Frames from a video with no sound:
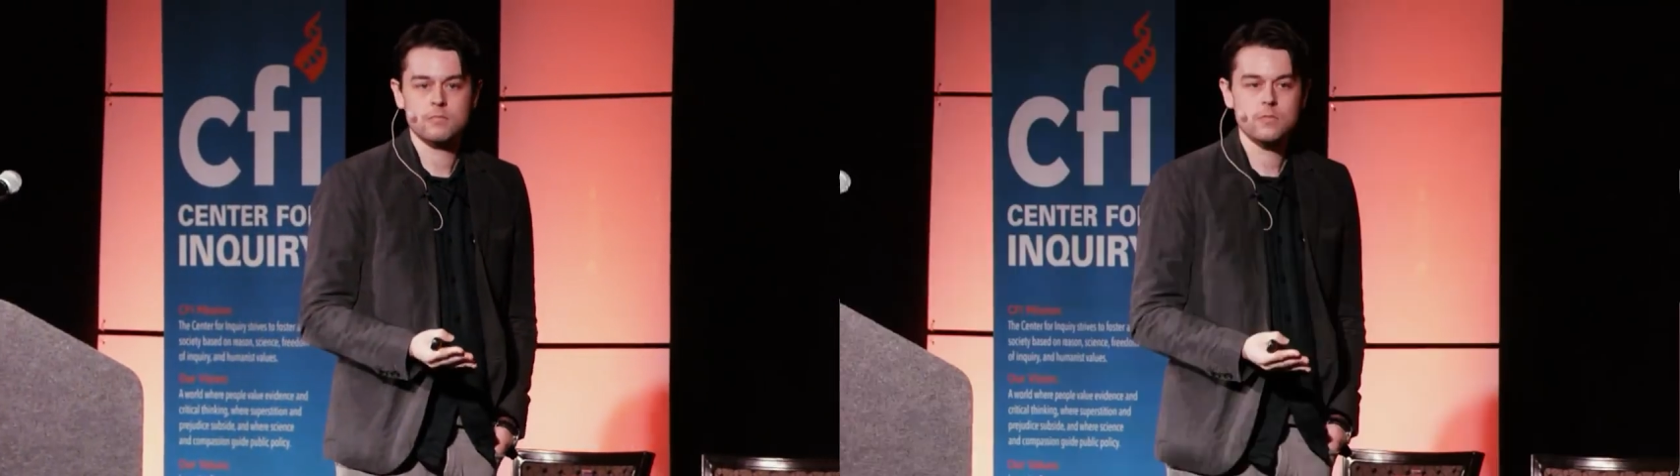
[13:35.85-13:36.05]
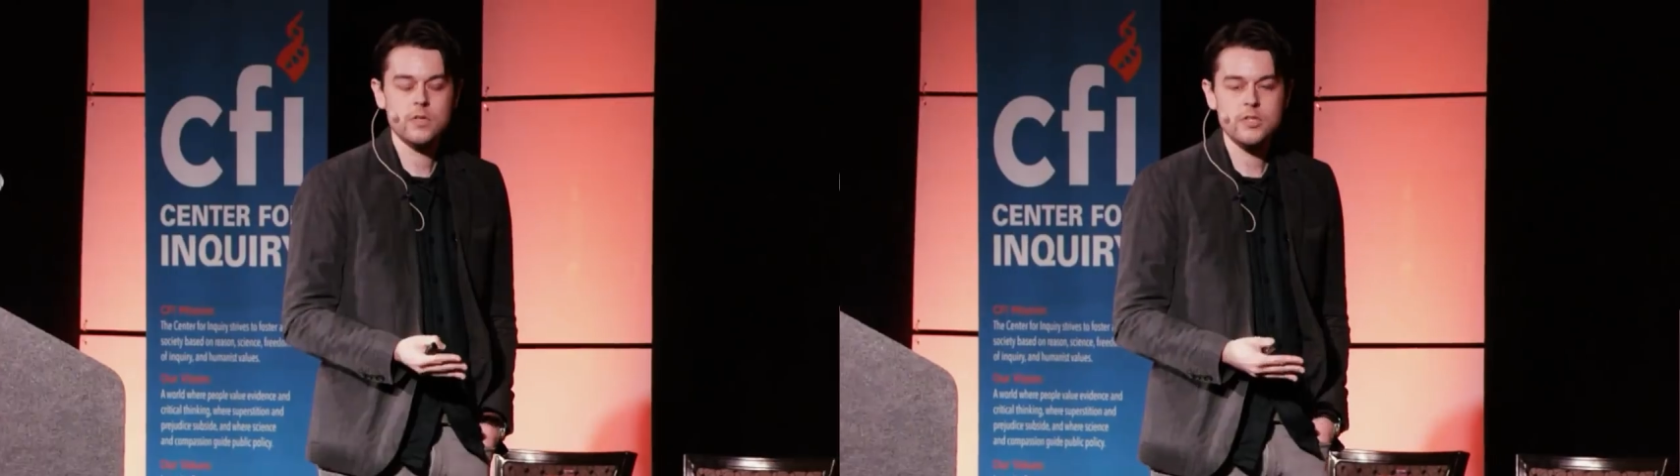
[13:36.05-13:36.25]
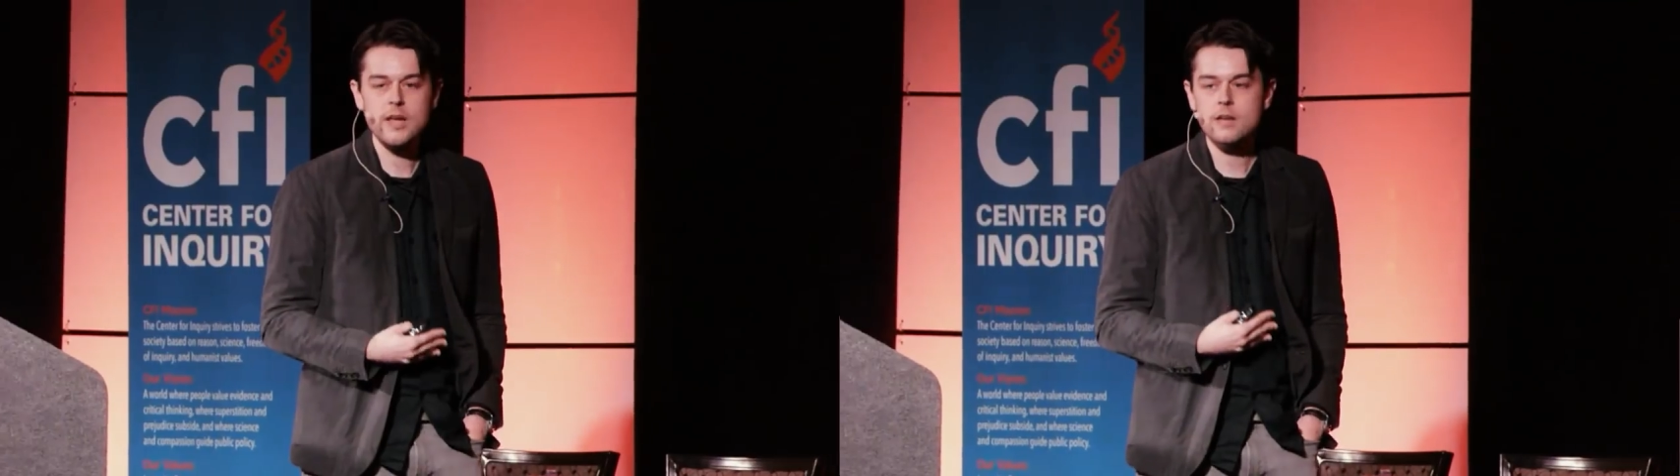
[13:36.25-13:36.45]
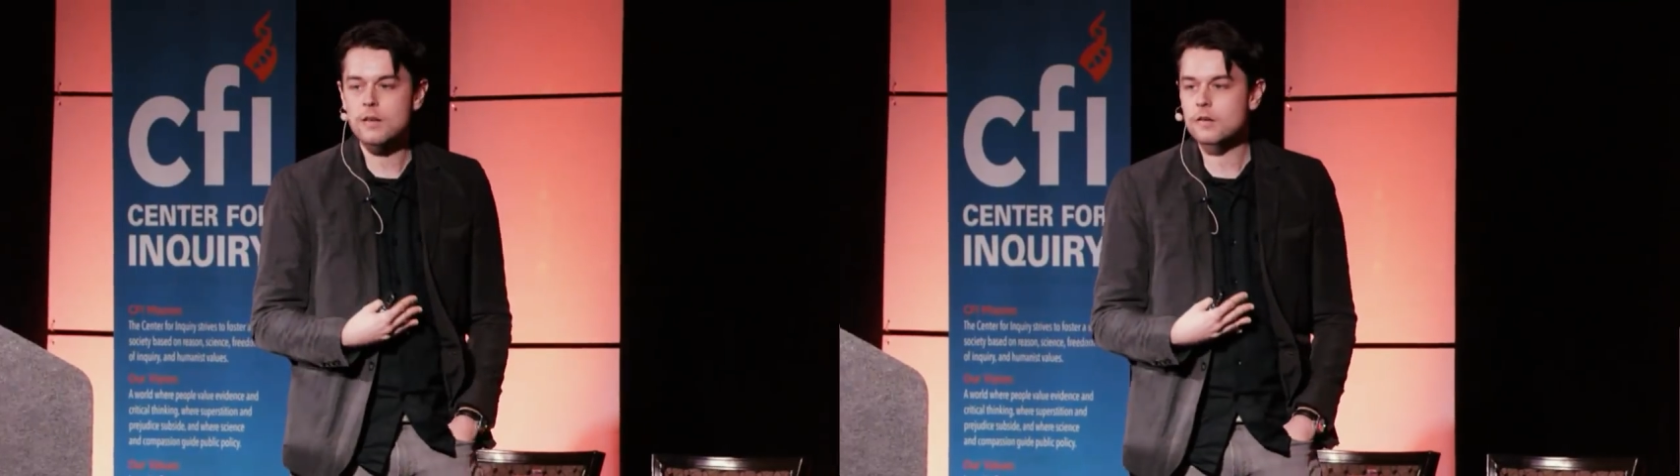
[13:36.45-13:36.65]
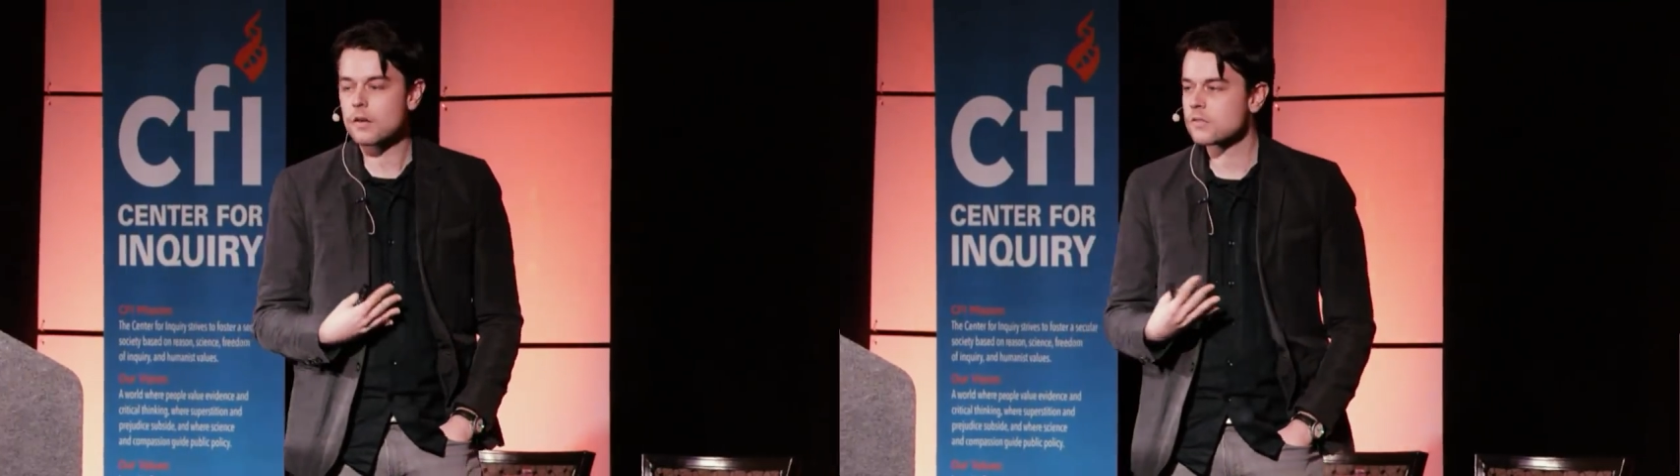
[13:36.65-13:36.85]
which had
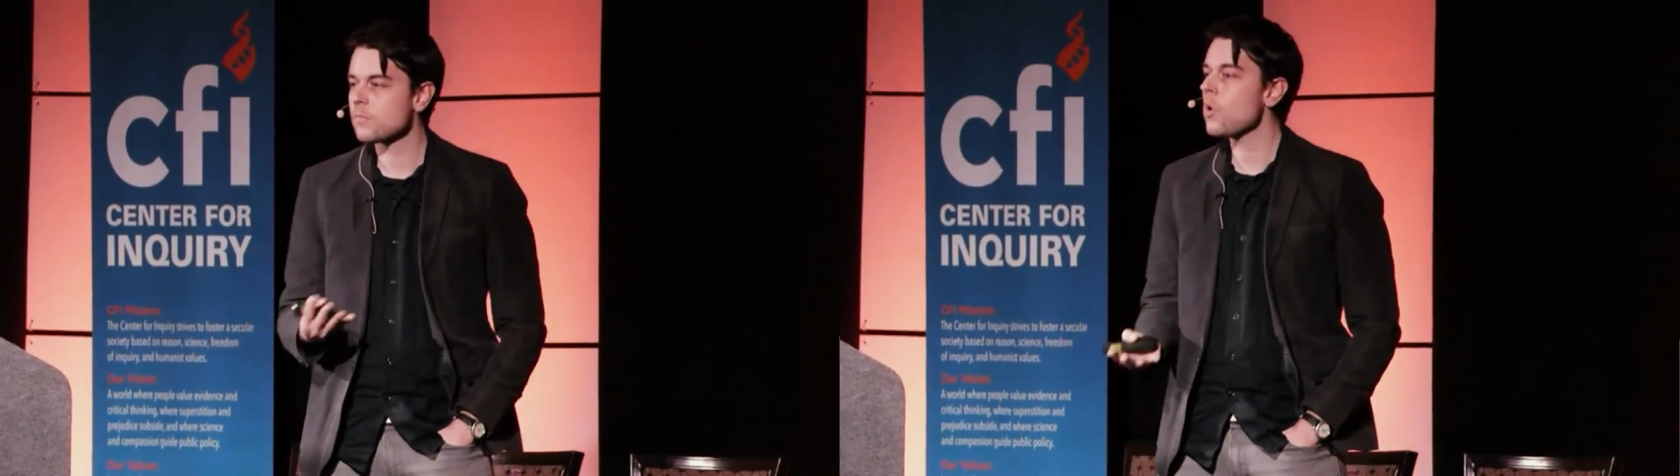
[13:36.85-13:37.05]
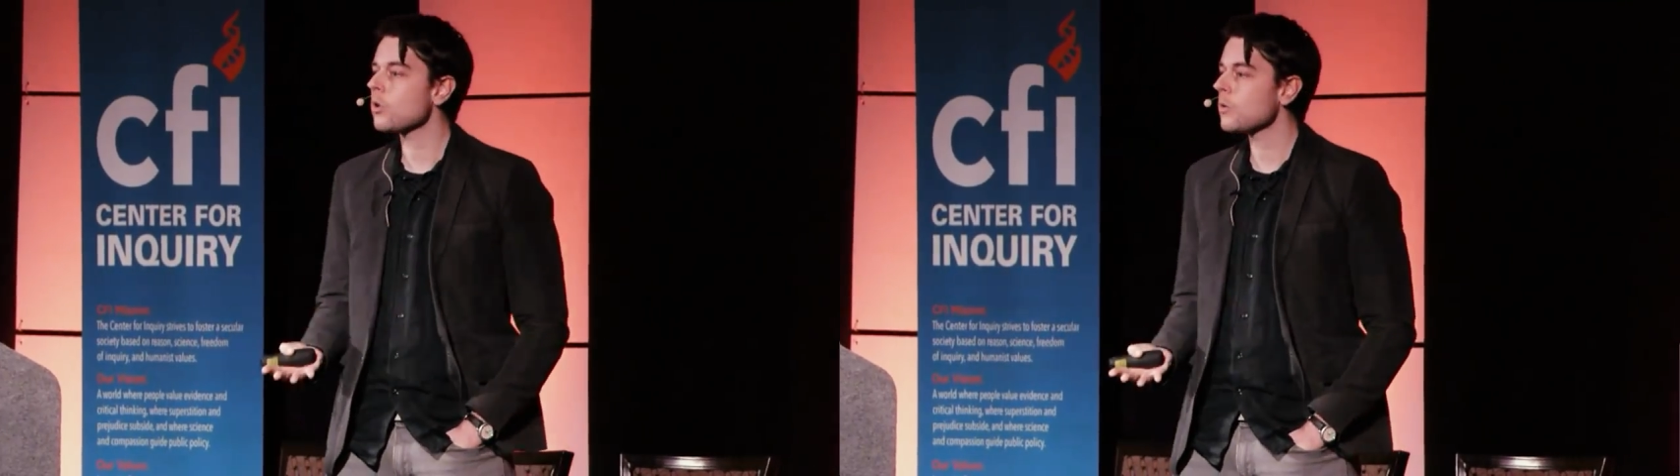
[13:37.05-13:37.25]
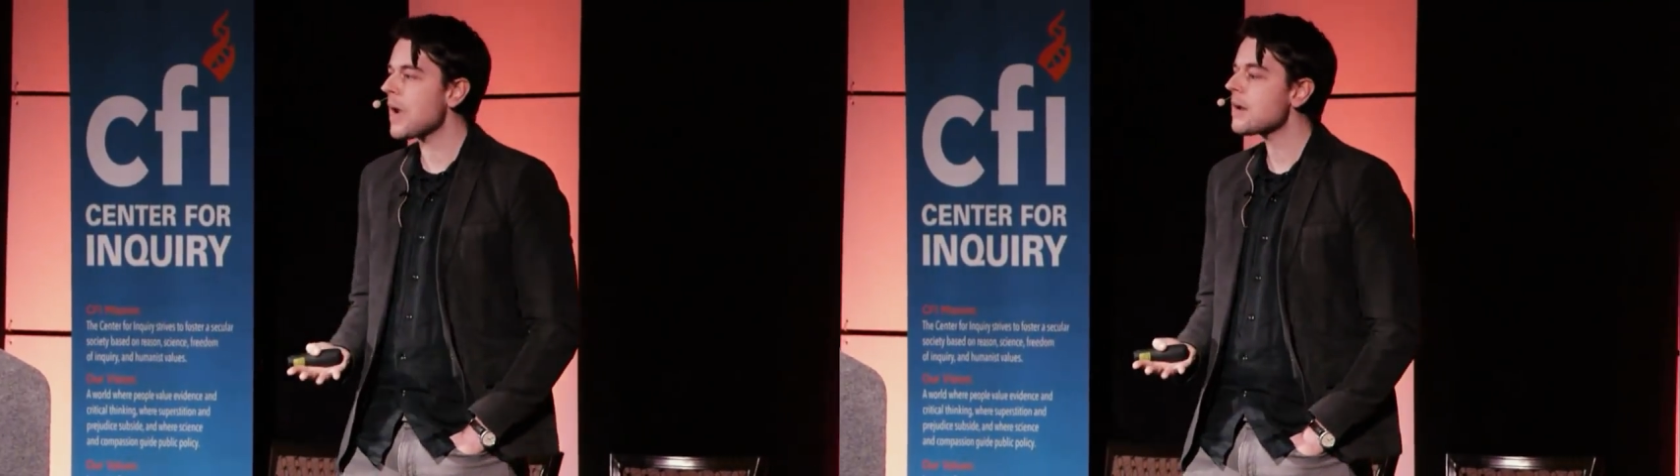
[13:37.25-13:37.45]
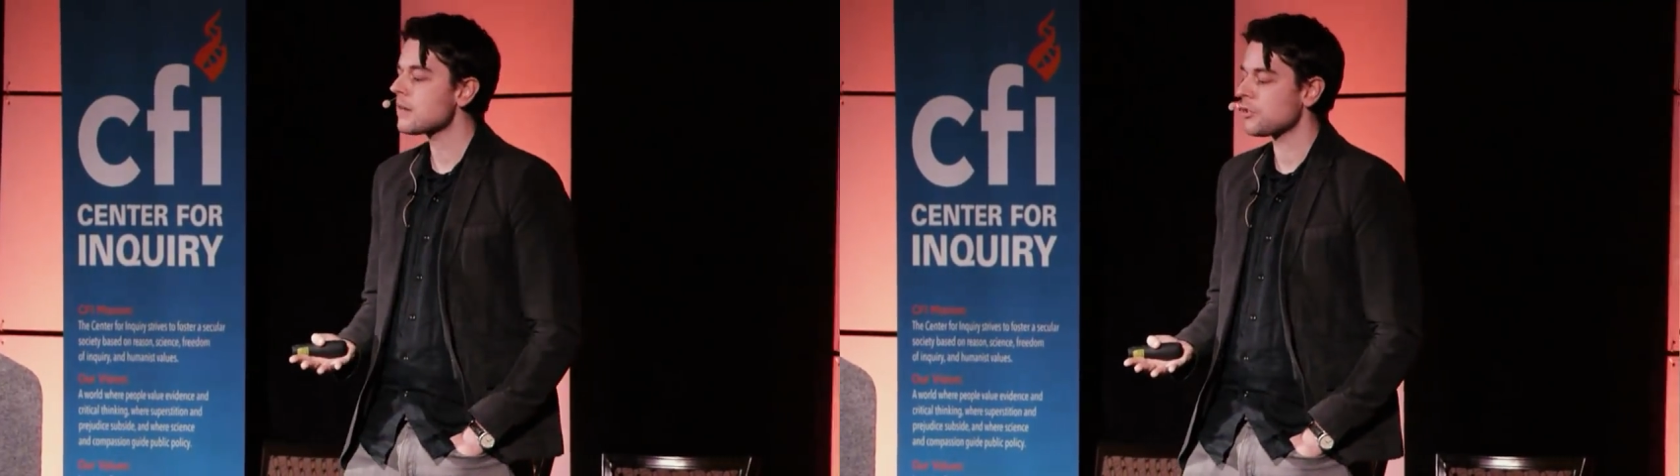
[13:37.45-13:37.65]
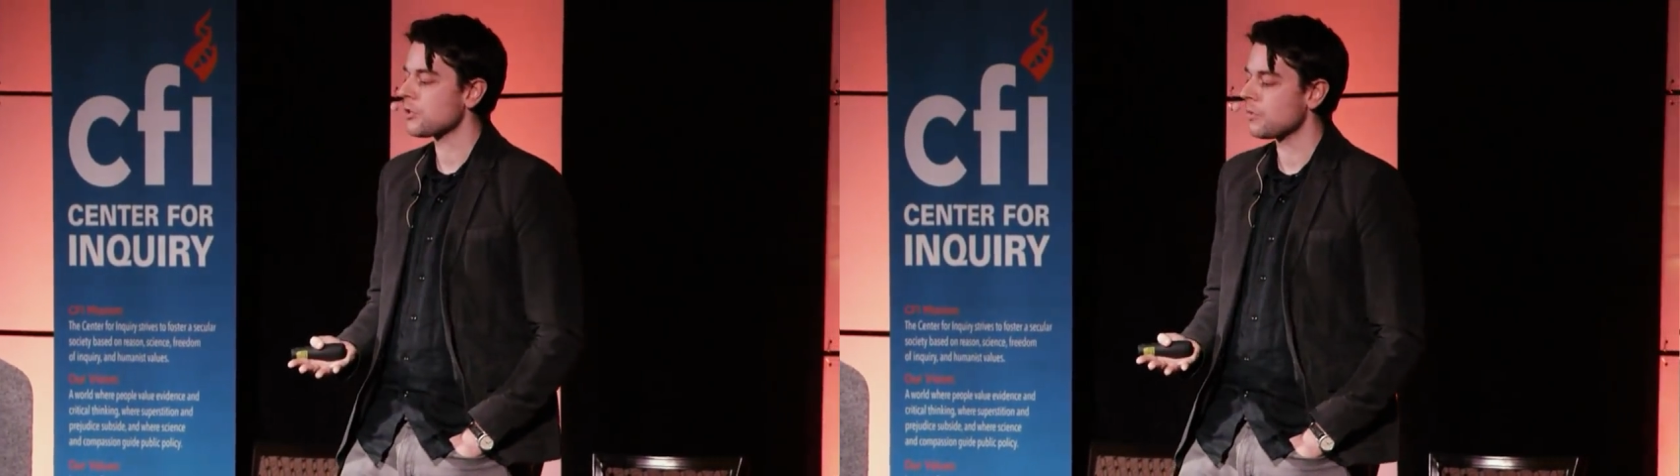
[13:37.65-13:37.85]
a, a smaller
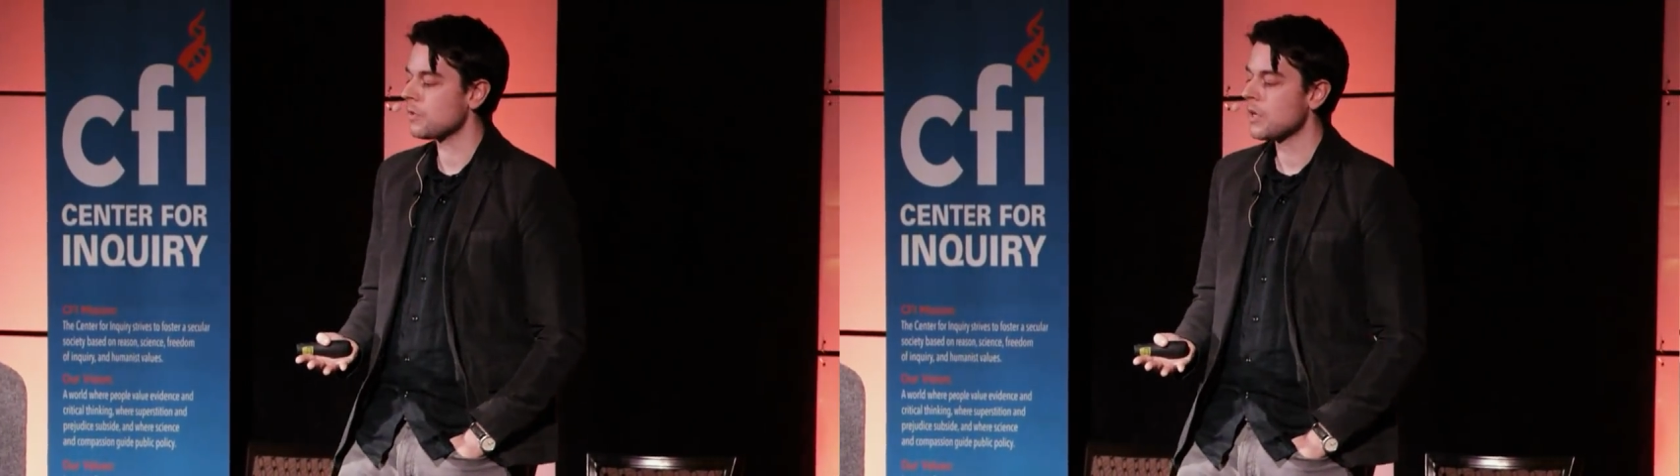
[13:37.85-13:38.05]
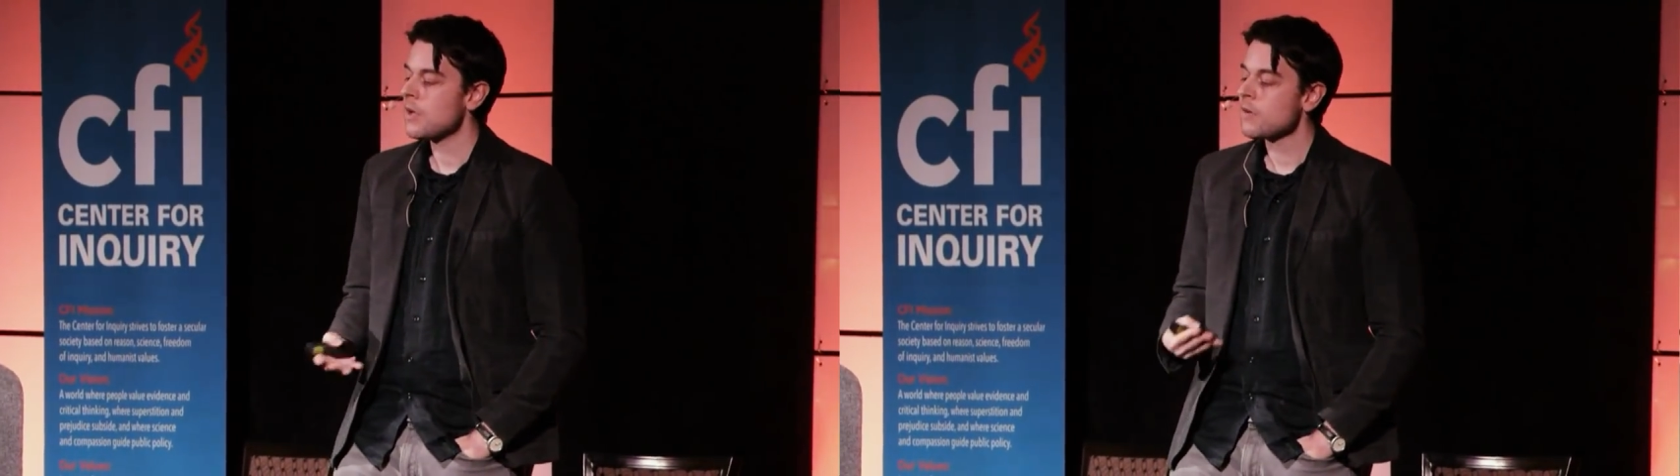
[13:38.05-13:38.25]
magnitude.